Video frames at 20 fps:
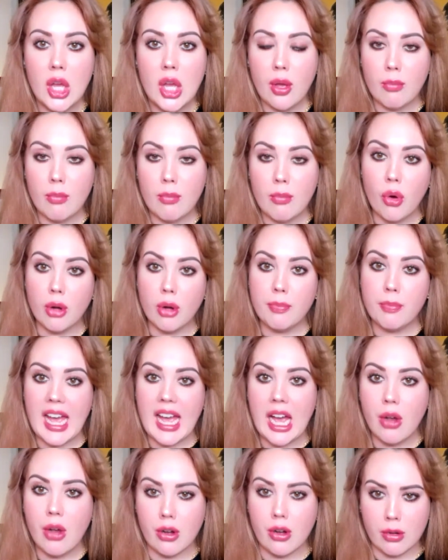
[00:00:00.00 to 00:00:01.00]
More
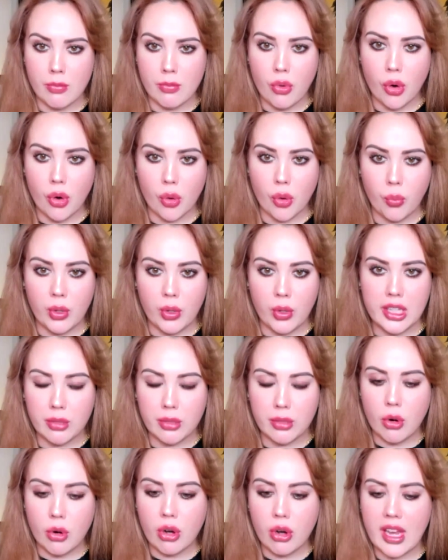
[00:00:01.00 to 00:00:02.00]
power, more
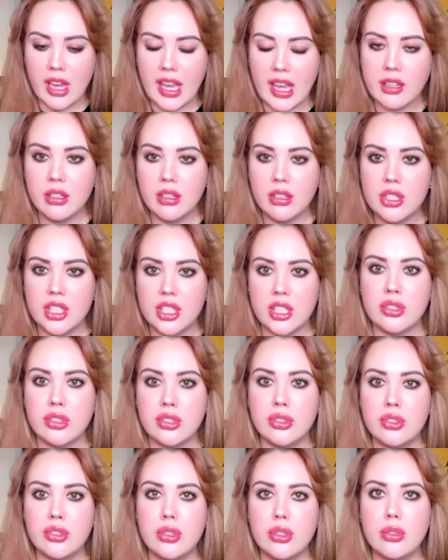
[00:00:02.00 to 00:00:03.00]
will, more energy
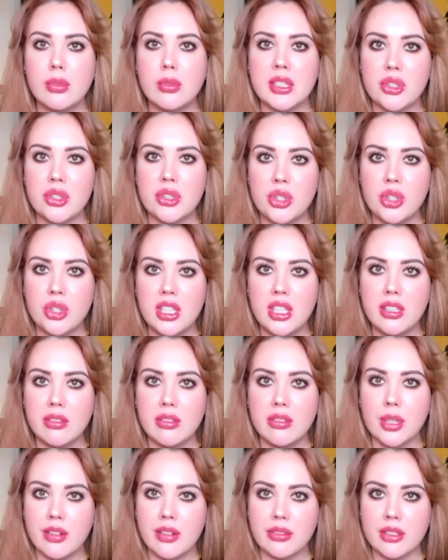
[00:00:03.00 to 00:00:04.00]
to do and
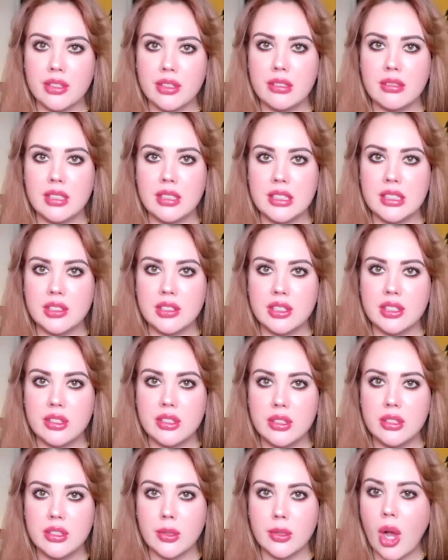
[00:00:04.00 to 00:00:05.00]
achieve whatever you need to
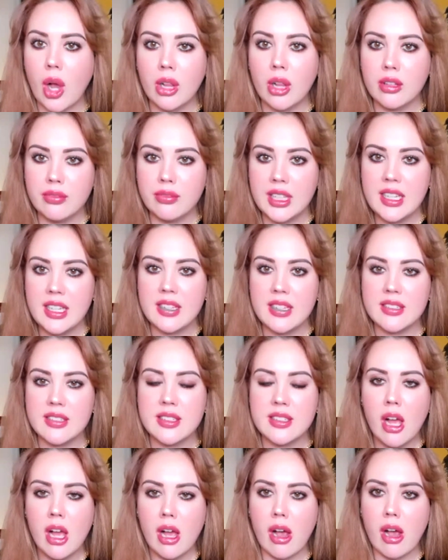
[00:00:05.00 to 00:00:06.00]
do. All of
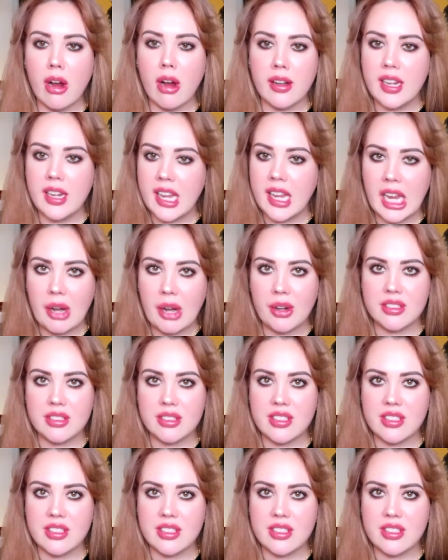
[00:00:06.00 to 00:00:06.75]
these are inherent to